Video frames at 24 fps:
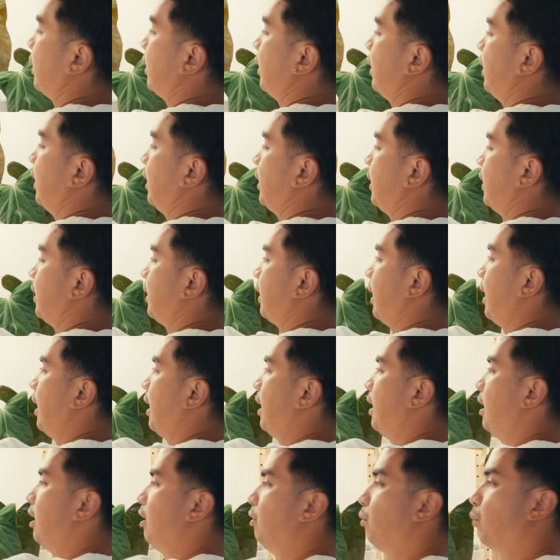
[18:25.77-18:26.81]
This is
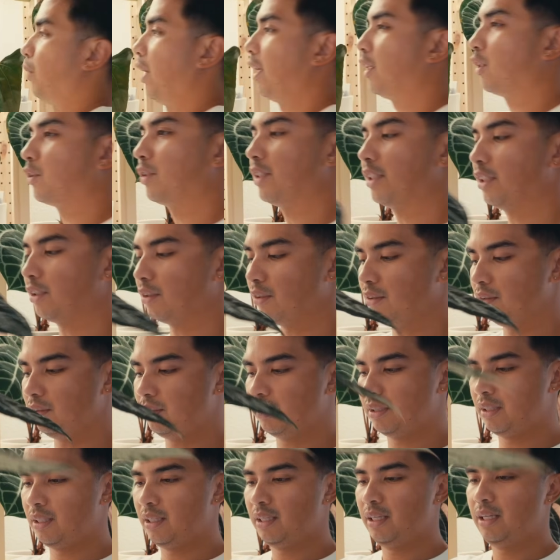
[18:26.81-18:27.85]
a red
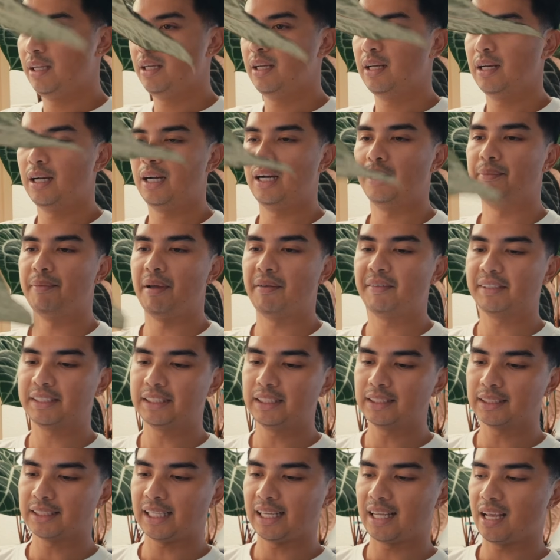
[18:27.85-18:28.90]
crystal. Ever
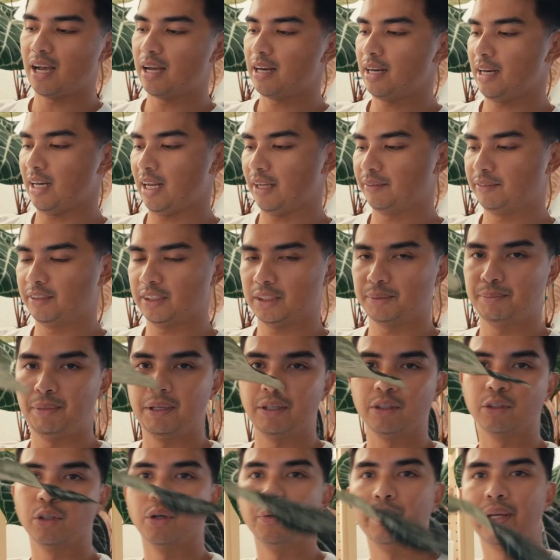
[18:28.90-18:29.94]
since I got it, I've just
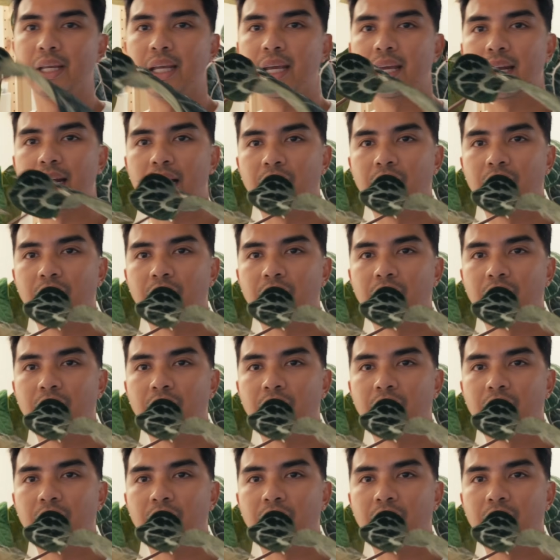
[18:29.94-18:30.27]
been growing it